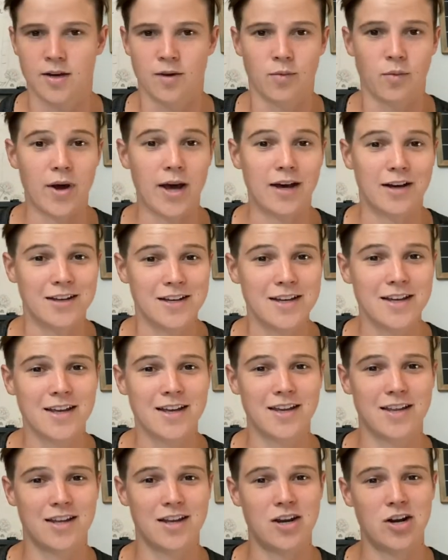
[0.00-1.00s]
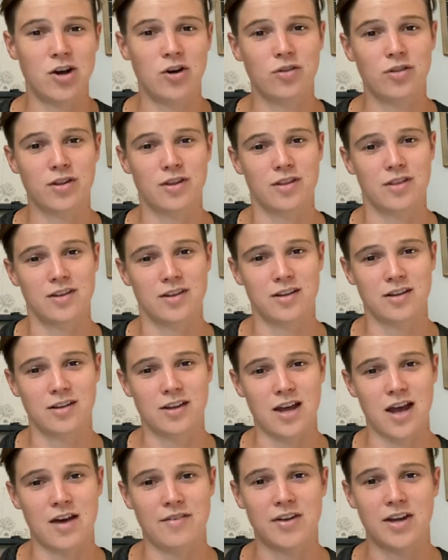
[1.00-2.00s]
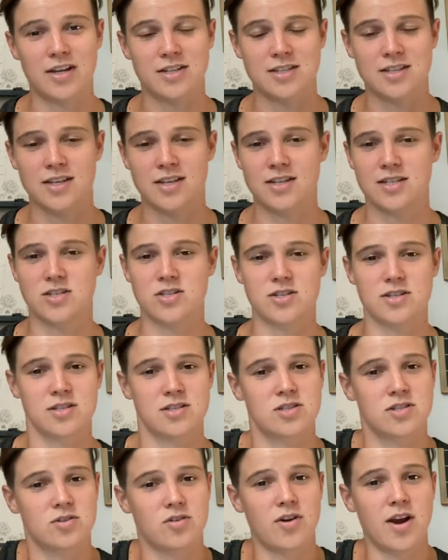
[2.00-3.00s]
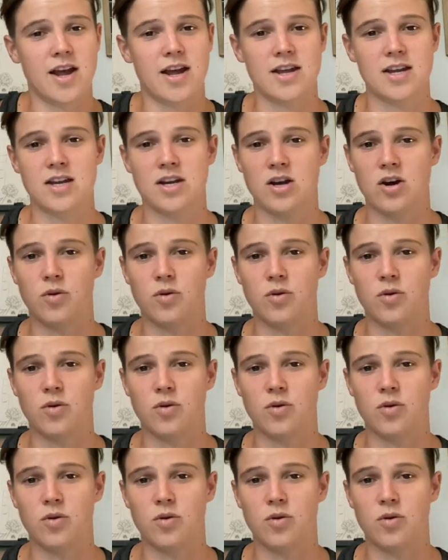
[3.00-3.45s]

Well, the caveat to that is it's great.